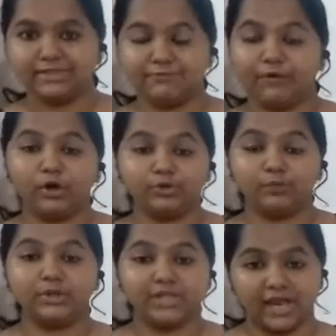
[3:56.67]
What
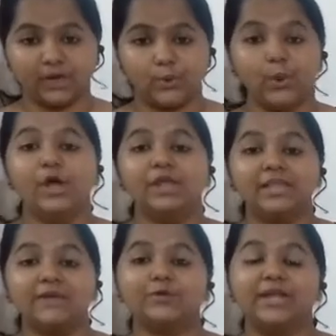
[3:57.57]
would they do?
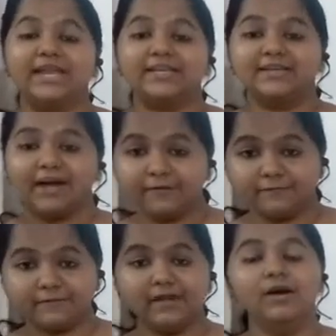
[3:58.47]
They would engulf the